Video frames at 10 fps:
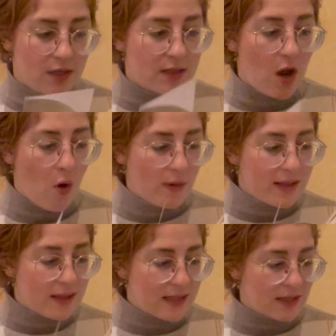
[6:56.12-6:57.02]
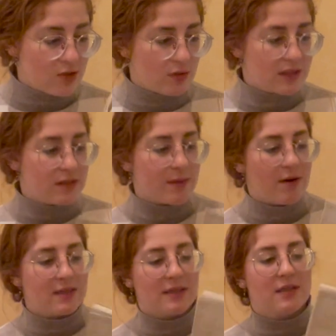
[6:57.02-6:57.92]
The only thing that stresses me
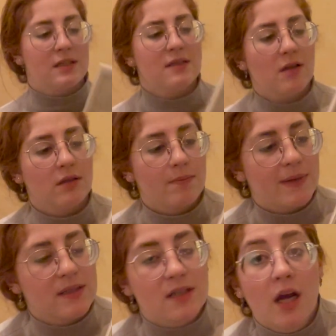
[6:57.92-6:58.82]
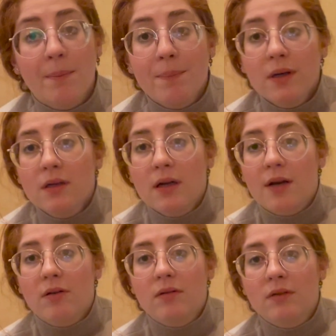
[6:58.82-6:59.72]
out is that this is not the best cut book. I
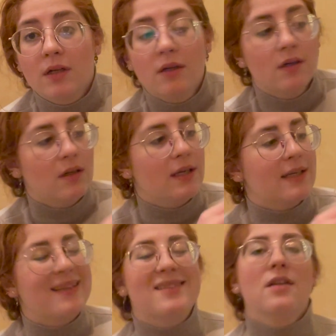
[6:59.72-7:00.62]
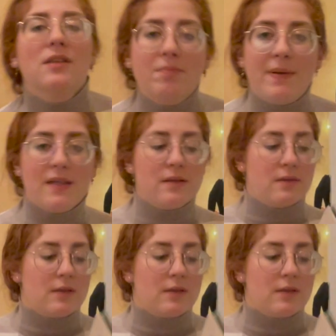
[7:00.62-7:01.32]
don't know, like it's not the best